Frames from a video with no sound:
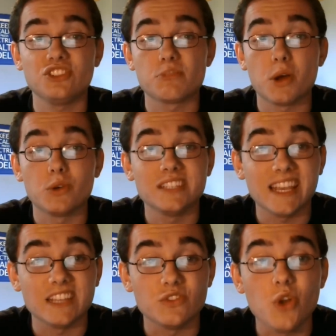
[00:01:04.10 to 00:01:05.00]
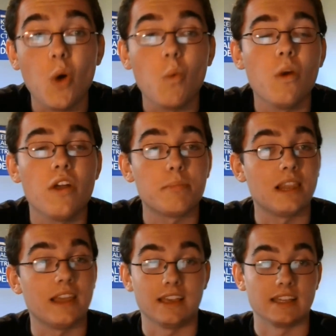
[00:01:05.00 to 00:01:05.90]
your opponent is not worth
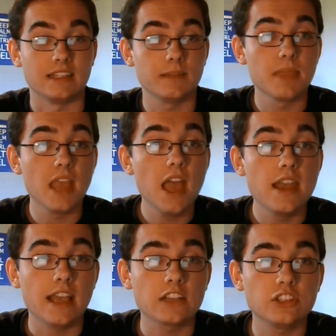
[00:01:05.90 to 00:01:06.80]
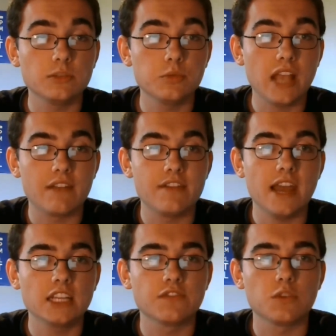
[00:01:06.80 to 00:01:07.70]
playing it. Next up, we have
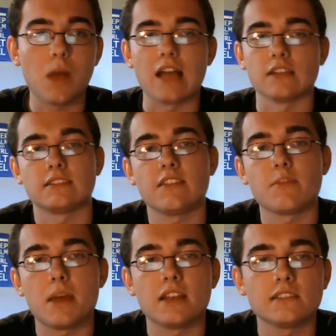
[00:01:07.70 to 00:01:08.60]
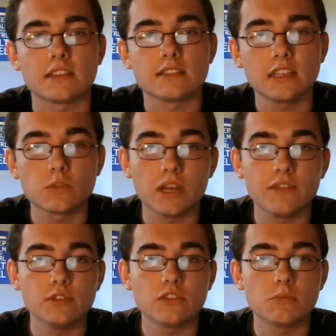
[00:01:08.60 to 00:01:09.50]
Knight of the Wild, a 7 mana 6/6. Whenever
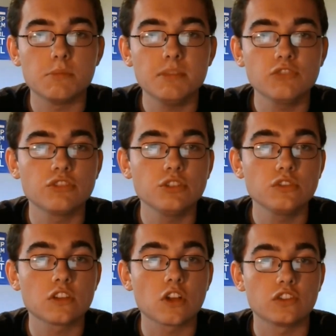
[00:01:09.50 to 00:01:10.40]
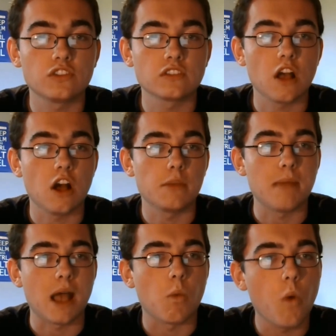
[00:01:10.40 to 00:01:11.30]
you summon a beast, reduce the cost of this card
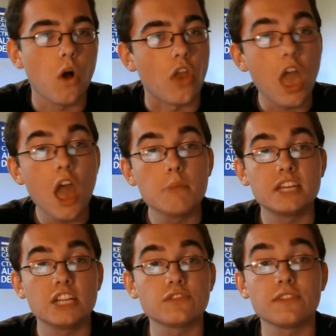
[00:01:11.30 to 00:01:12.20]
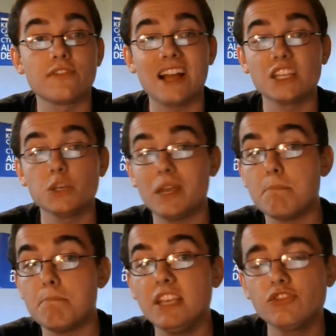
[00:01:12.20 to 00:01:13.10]
by 1. Potential for value in
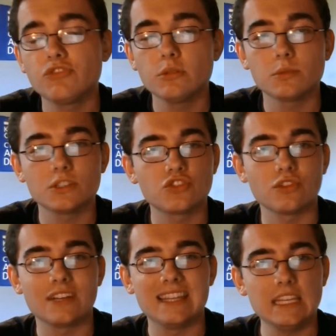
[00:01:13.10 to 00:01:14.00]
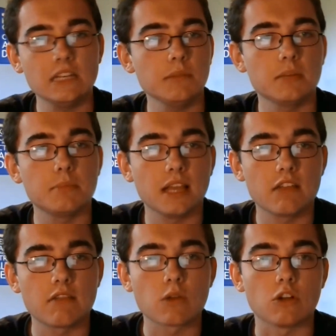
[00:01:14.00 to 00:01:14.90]
Beast Druid, which saw a little bit of play
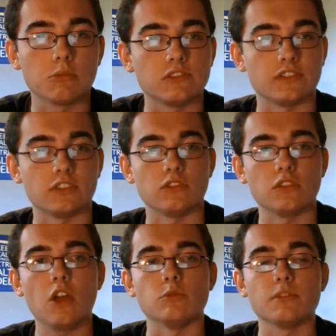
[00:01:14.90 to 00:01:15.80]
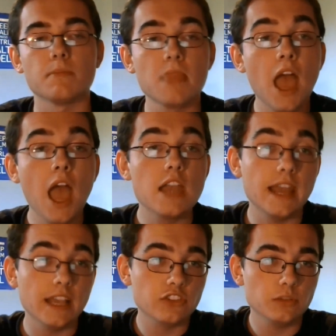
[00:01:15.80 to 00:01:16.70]
around goblins versus gnomes.
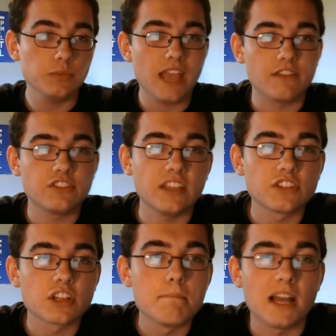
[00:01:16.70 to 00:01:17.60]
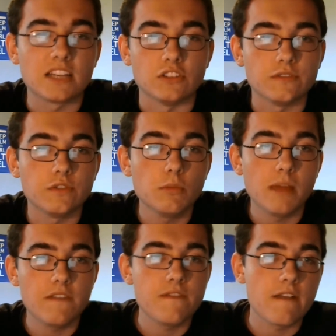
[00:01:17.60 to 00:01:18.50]
Next up, we have Savage Combatant, a 4 mana
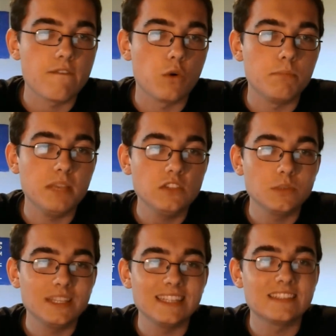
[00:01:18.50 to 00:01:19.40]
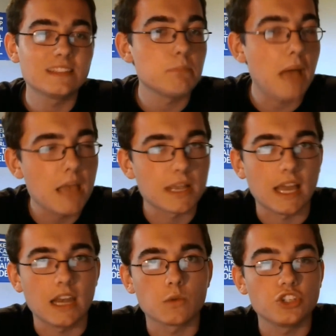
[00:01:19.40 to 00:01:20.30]
5/4 beast with the Inspire
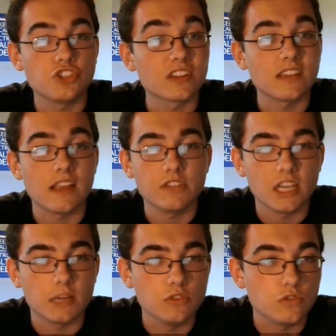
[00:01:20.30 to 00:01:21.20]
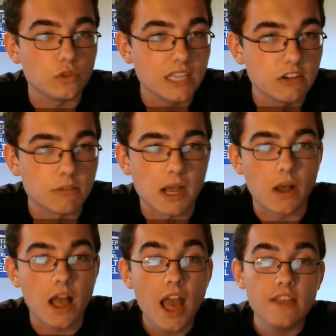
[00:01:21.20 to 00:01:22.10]
mechanic, which triggers every time you use your hero power.
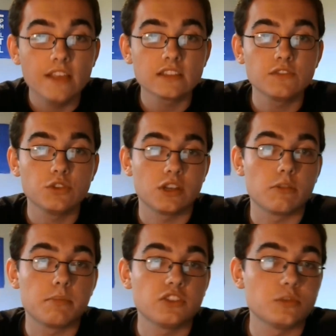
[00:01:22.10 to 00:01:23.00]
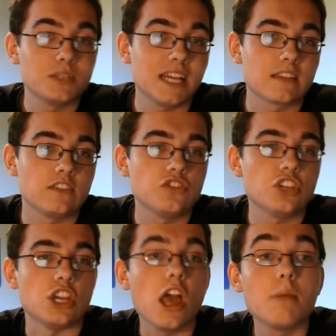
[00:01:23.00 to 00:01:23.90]
This gives your hero +2 attack this
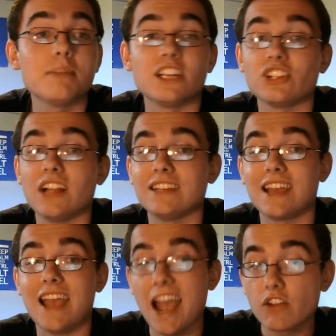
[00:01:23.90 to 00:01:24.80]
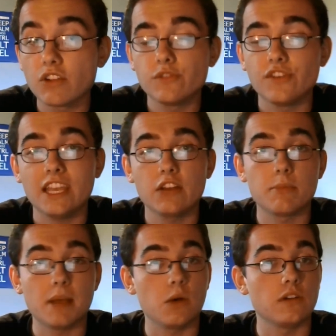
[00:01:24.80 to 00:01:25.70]
turn. Potential anti-aggro for hero
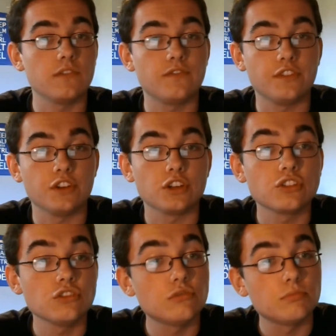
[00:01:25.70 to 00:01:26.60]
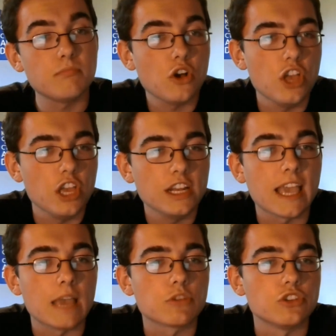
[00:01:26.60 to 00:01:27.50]
power for good early
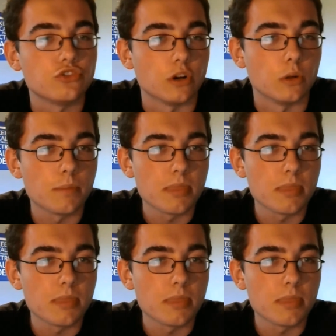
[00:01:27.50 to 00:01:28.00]
game control.